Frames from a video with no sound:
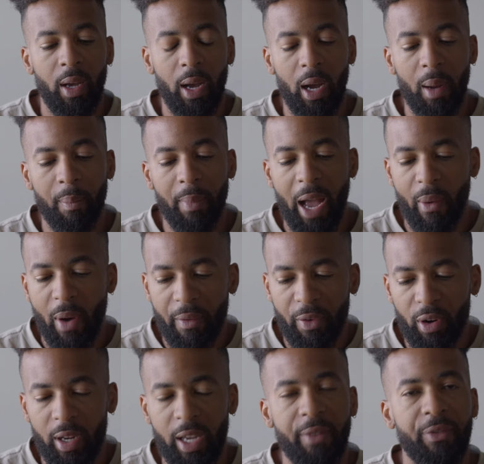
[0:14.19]

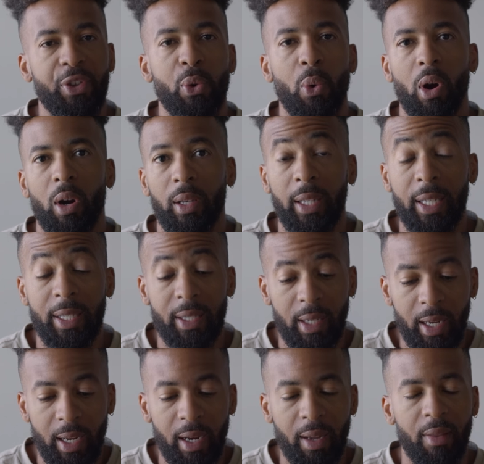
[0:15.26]
However, if you are
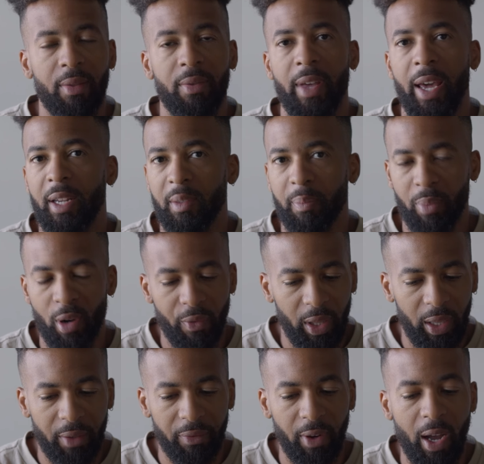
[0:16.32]
listening, that is
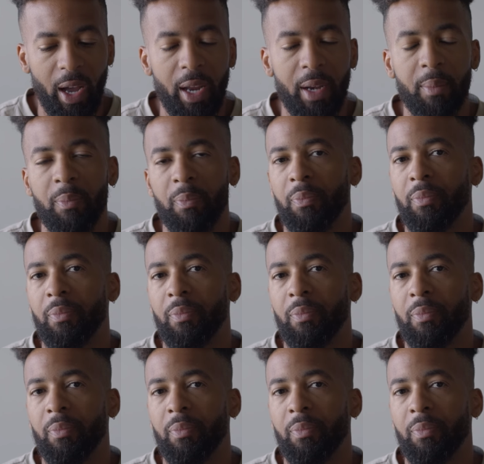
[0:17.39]
perfectly fine.